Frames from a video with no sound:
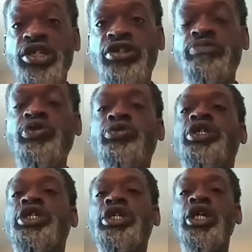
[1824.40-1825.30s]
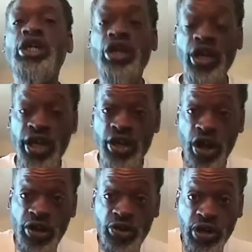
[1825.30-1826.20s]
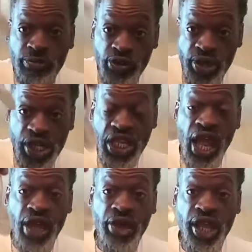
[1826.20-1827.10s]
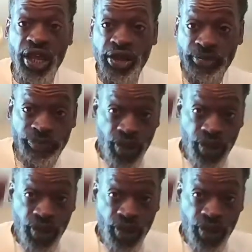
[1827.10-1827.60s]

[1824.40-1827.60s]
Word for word: in the community, in our little community down here.